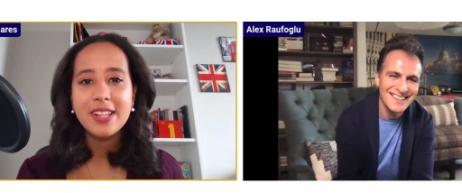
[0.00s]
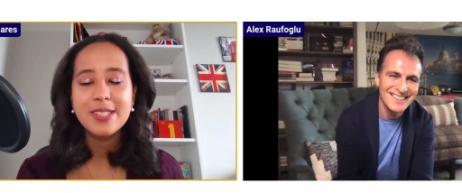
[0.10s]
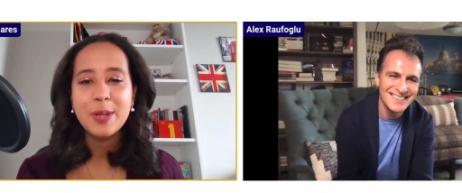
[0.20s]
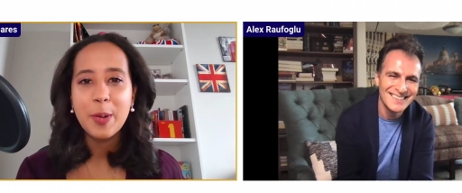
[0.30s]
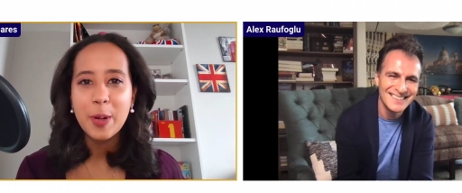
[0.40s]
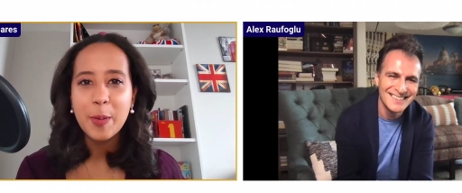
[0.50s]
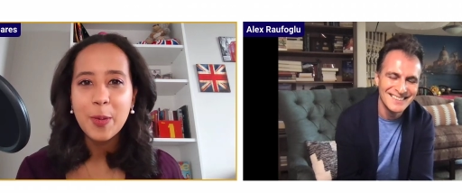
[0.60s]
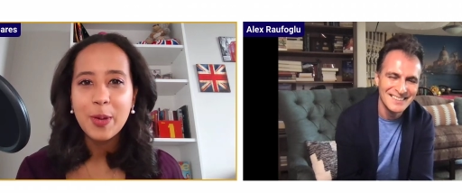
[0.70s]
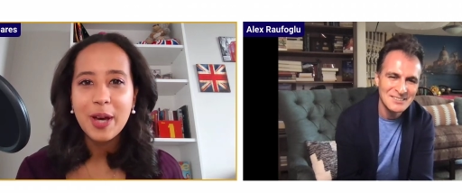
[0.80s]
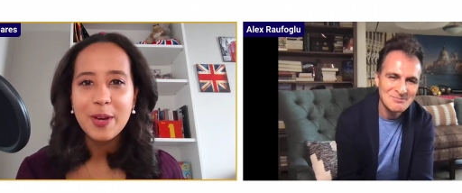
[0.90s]
Speaker 1: that's incredible
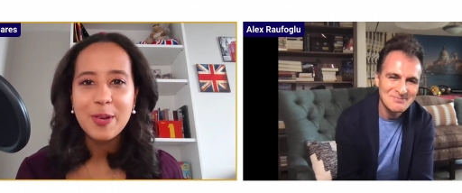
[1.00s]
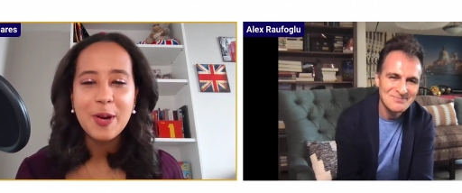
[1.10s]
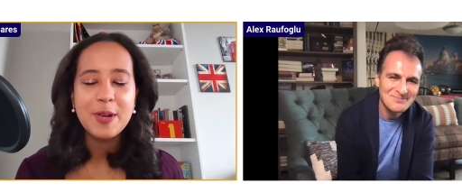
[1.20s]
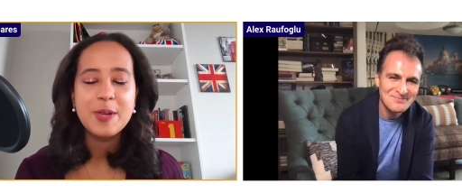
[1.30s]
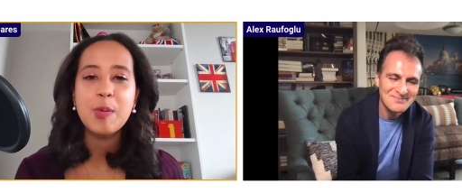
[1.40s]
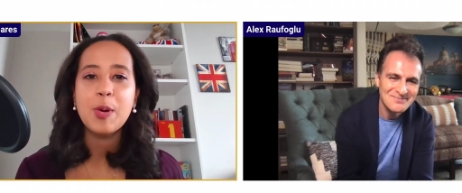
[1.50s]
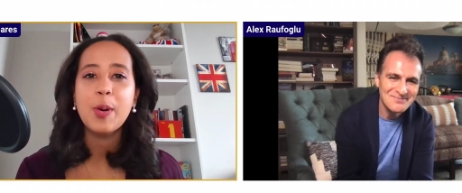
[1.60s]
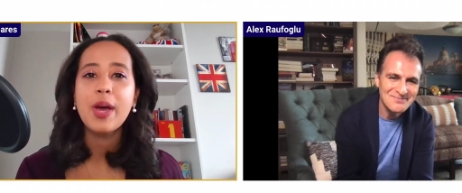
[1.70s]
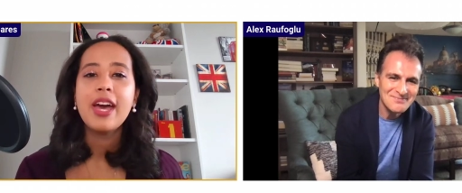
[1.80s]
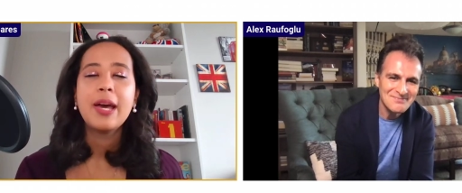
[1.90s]
how you talked about
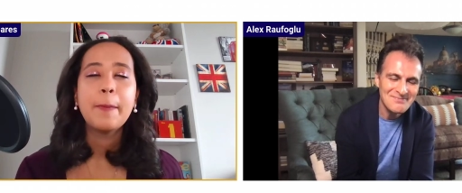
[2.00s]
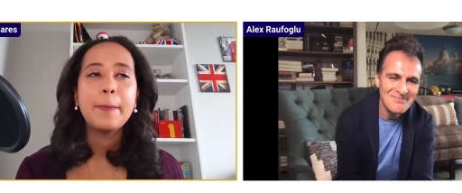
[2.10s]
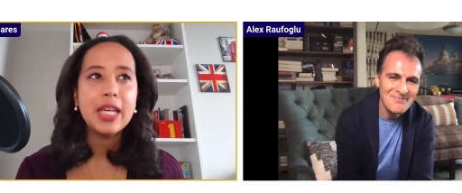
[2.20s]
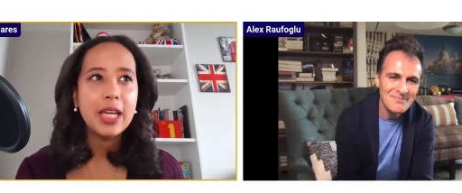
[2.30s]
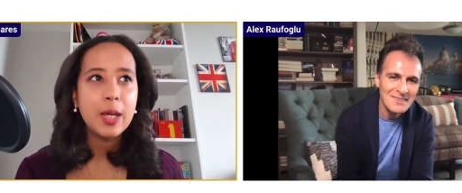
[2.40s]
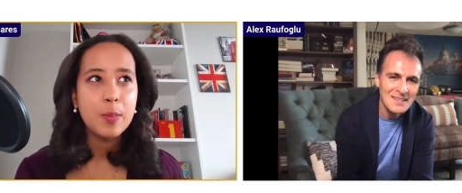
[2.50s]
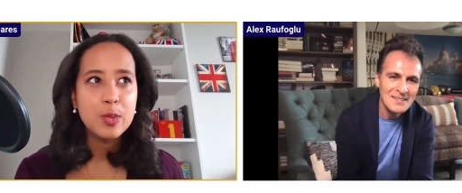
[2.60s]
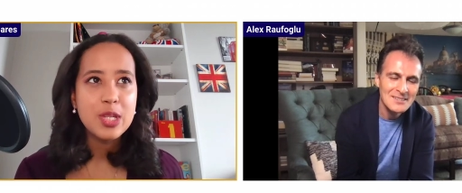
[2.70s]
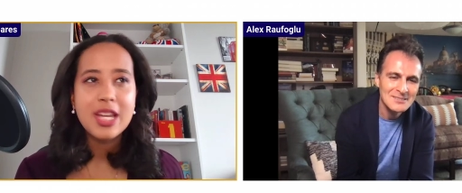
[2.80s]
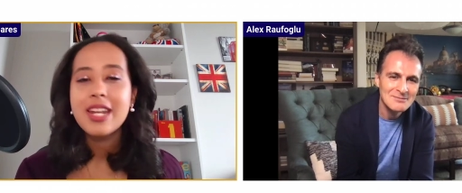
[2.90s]
being able to
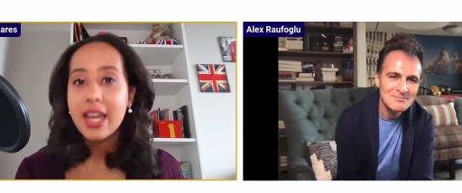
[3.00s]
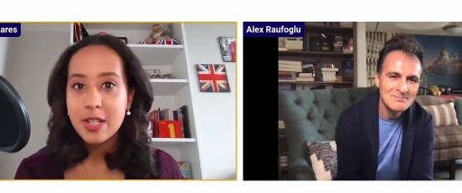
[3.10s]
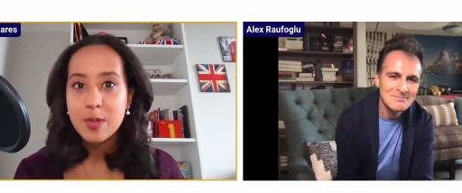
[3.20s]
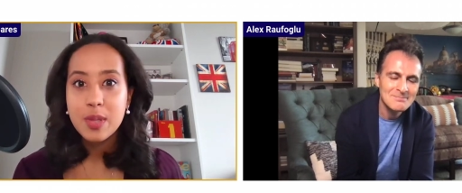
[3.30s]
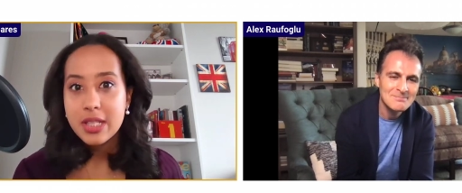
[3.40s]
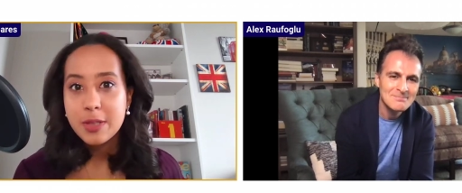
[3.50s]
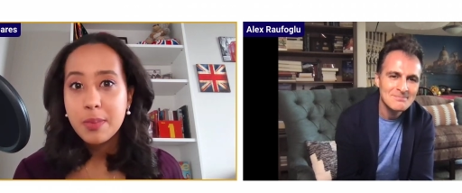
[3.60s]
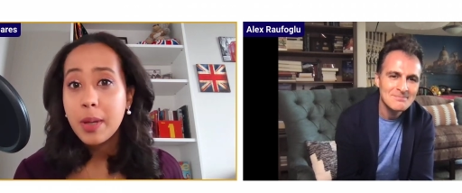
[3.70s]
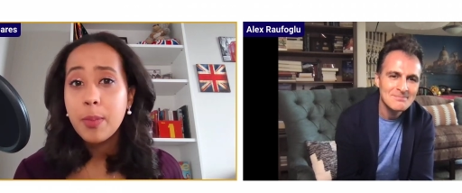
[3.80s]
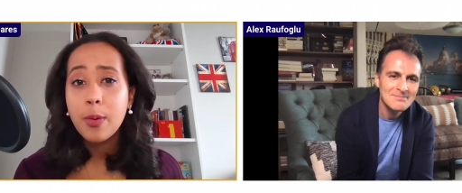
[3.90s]
connect with these
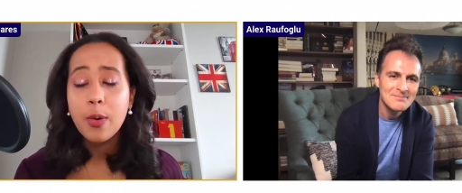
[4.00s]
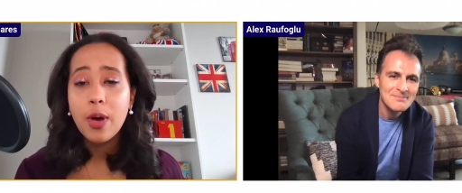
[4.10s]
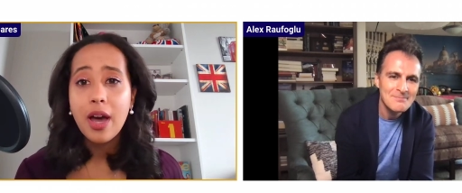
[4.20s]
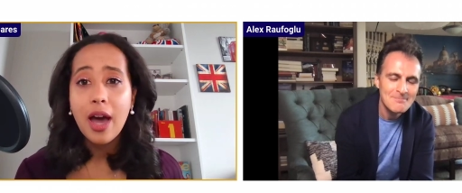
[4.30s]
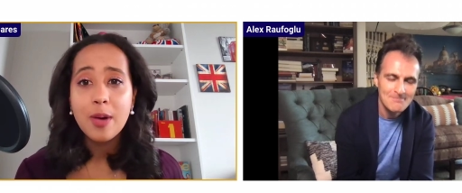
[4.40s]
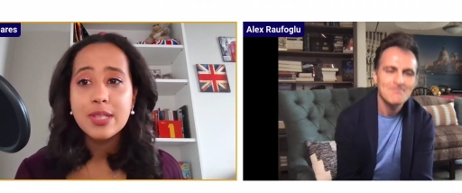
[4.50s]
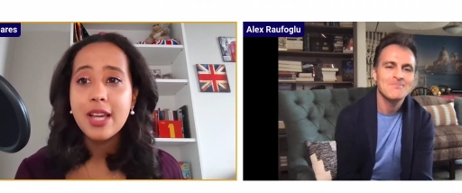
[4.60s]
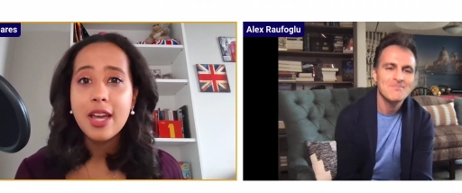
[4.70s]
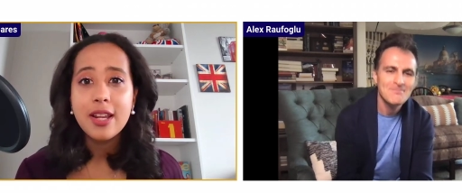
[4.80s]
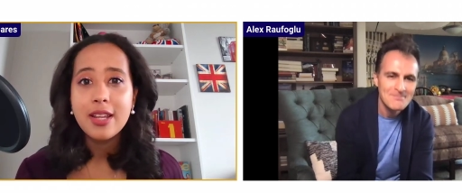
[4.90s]
people
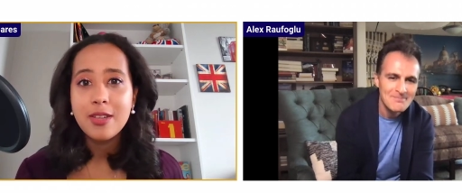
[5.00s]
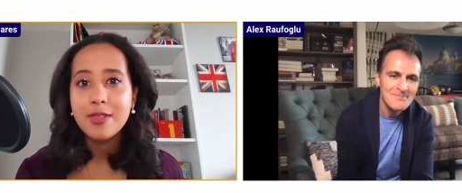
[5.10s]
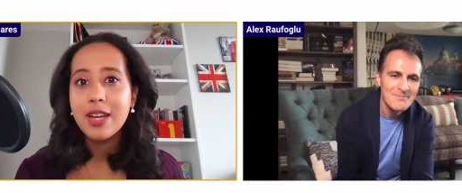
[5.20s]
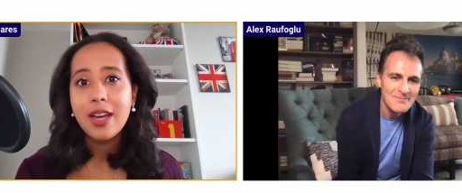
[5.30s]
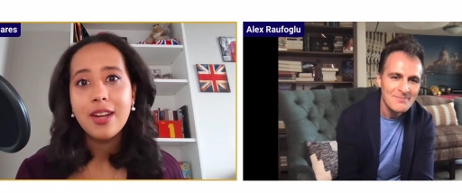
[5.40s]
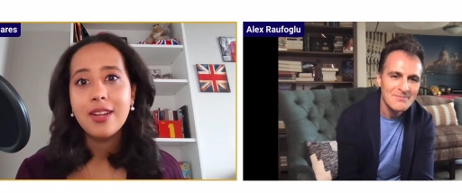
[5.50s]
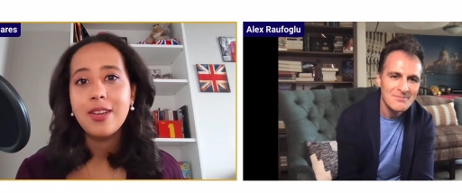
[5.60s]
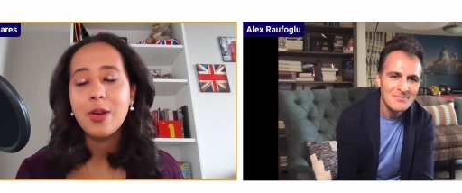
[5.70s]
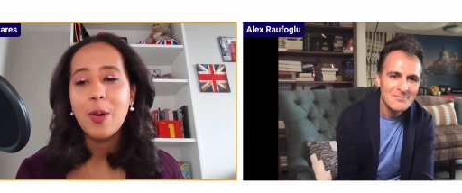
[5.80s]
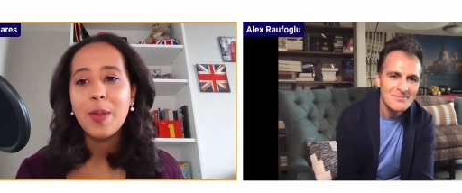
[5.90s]
outside even, you
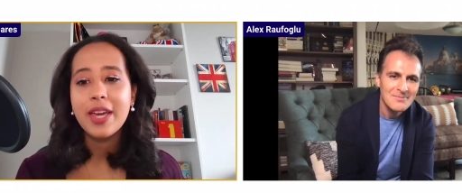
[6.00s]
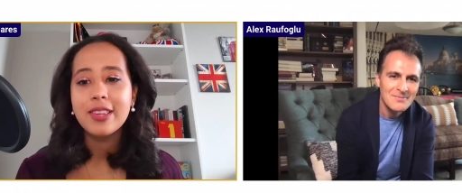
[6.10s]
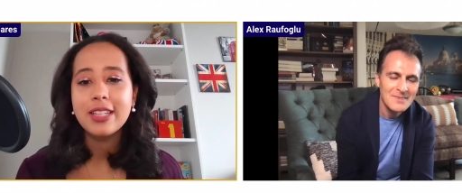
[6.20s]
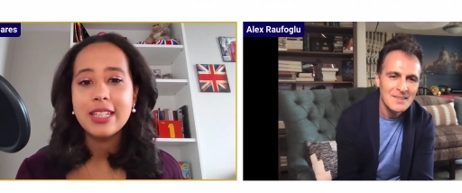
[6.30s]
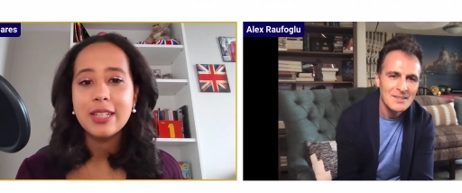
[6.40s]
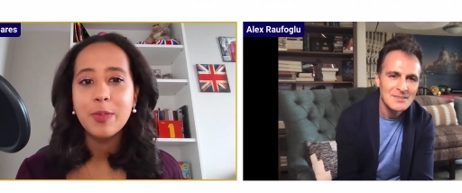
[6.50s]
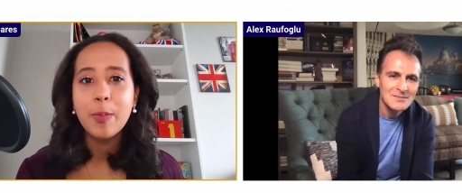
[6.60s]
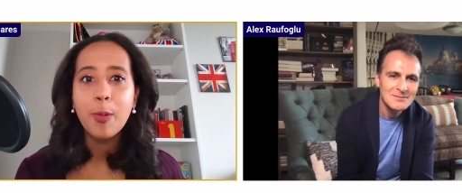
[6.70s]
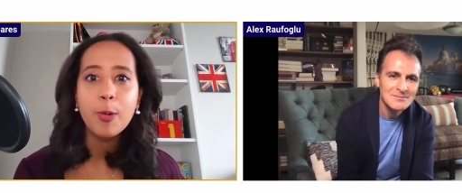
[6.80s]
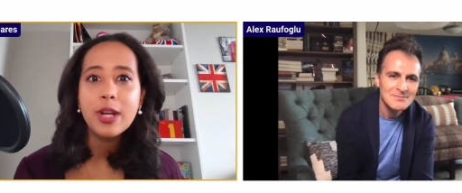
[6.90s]
know, like the
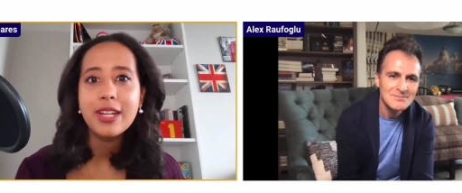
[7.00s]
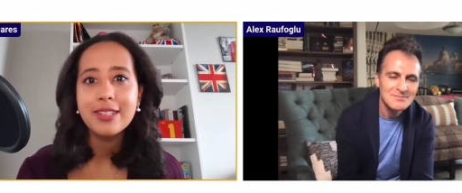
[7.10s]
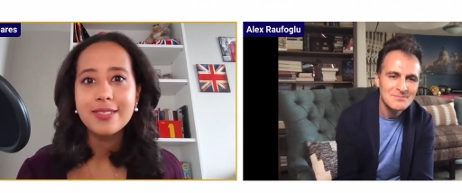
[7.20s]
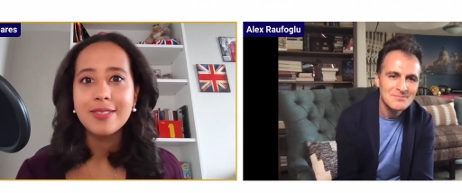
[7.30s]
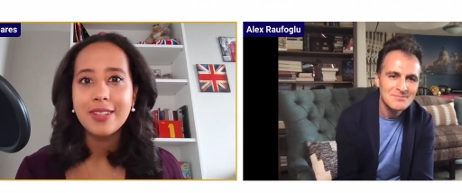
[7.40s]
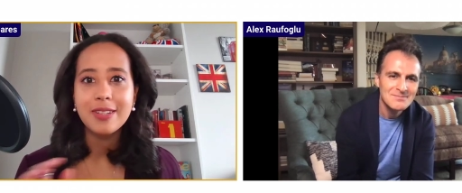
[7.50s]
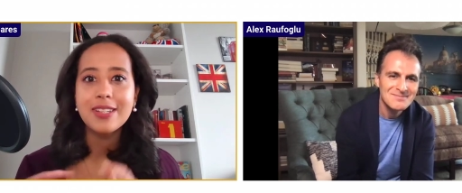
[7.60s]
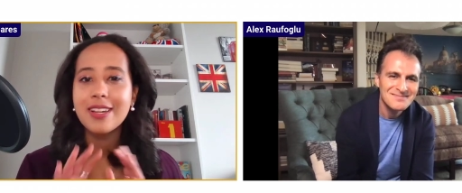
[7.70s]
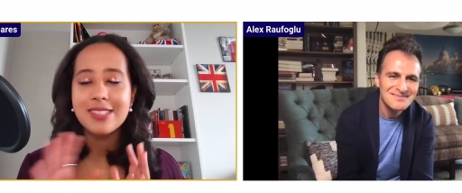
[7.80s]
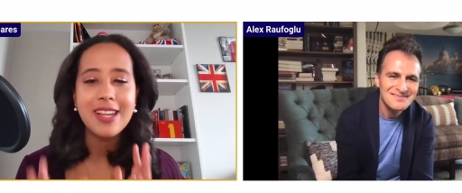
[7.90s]
reporting a
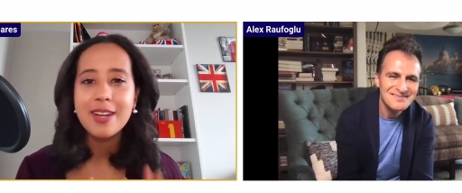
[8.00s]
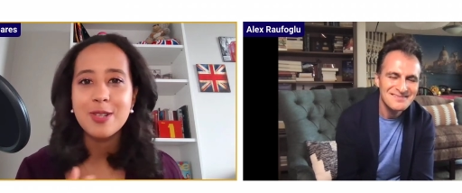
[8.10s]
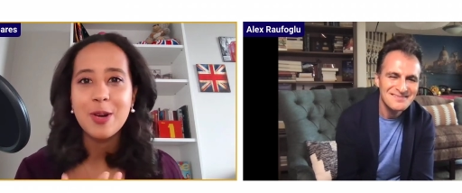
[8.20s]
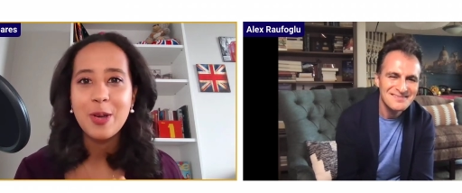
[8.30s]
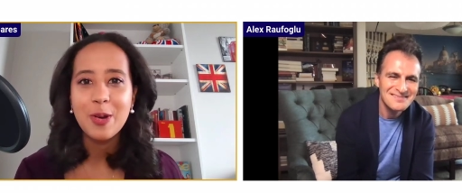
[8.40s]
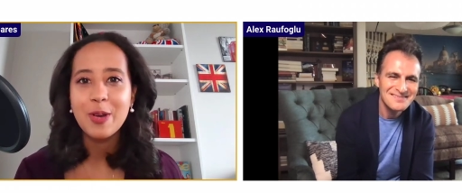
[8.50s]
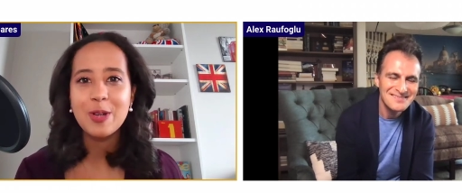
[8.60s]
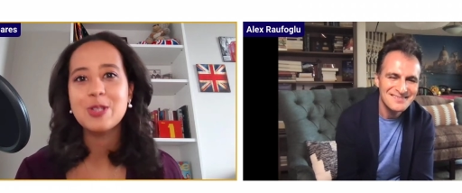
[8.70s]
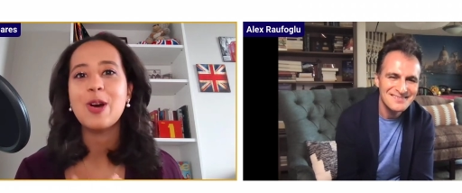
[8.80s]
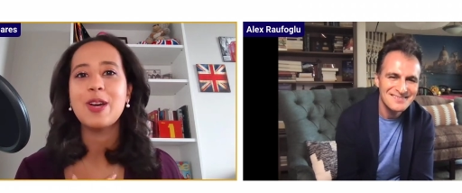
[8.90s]
sector. You're you're
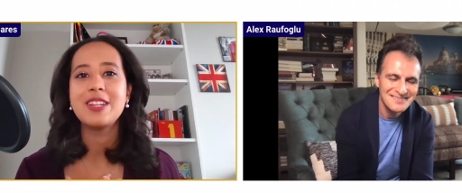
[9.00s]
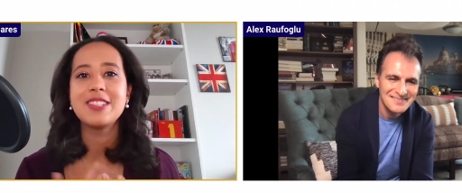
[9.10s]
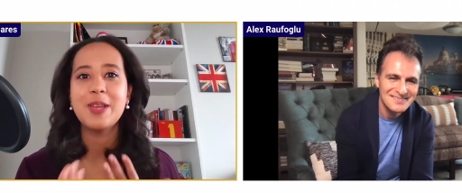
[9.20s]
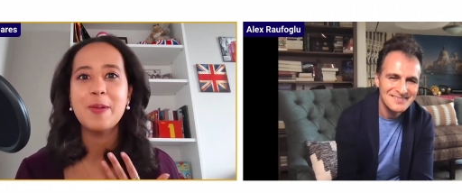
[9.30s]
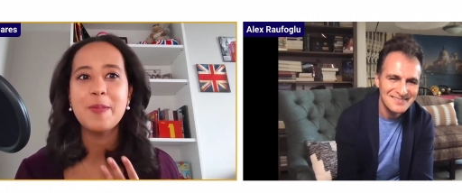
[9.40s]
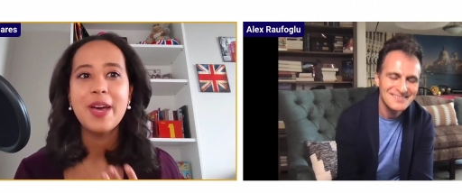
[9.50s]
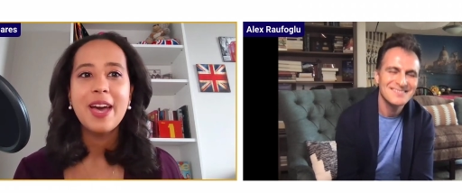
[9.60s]
talking to them